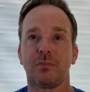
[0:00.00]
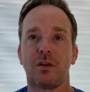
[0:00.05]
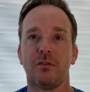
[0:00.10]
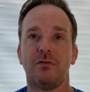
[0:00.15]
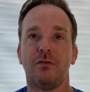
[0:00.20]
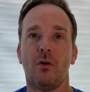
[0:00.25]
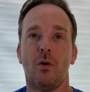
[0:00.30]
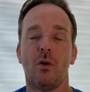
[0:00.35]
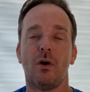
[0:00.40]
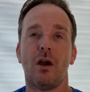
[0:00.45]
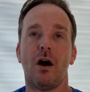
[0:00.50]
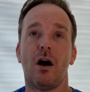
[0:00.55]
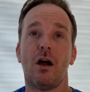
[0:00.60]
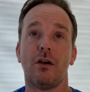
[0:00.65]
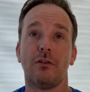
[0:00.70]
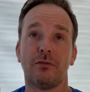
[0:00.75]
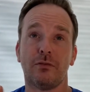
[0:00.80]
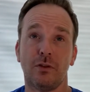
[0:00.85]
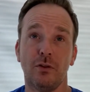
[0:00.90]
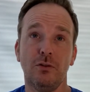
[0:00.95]
for our
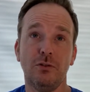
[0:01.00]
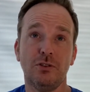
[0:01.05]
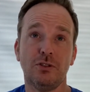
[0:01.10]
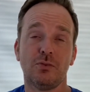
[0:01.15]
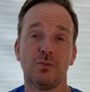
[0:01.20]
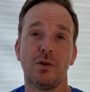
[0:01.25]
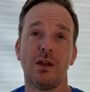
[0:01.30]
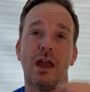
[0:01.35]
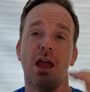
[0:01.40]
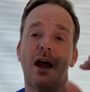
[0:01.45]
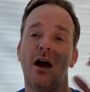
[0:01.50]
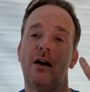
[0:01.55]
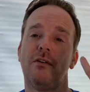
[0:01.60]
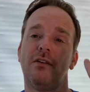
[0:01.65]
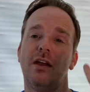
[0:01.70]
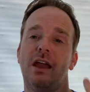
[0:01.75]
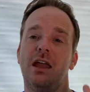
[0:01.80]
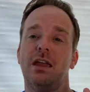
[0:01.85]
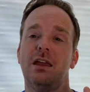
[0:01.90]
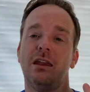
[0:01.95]
flutes, we have
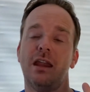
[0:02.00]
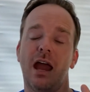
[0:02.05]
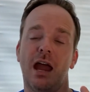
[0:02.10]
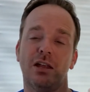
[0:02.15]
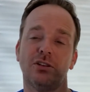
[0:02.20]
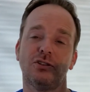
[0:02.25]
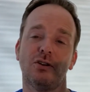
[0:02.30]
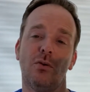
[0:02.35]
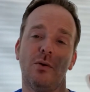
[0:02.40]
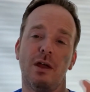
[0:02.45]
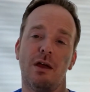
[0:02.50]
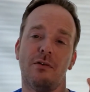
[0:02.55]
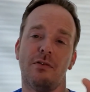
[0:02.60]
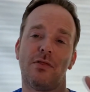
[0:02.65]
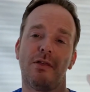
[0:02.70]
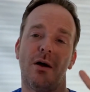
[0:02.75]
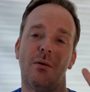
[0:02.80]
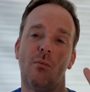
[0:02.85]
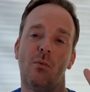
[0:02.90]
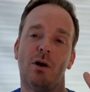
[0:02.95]
A natural, we have
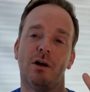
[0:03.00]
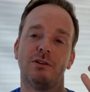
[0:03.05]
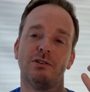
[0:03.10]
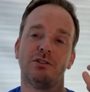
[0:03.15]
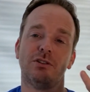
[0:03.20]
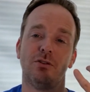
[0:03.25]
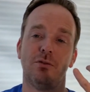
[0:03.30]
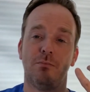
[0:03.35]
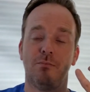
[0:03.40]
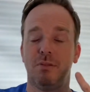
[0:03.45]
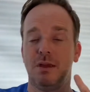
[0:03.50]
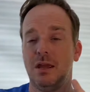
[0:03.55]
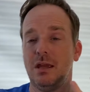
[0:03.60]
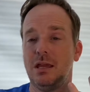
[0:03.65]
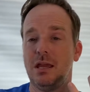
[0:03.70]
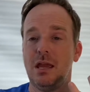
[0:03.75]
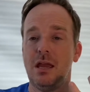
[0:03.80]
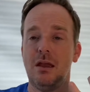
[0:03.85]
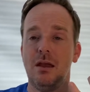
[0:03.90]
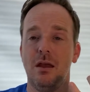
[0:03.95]
thumb one, two,
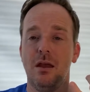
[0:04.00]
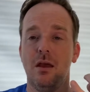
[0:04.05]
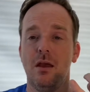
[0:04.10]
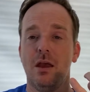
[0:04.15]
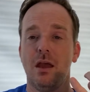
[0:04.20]
pinky,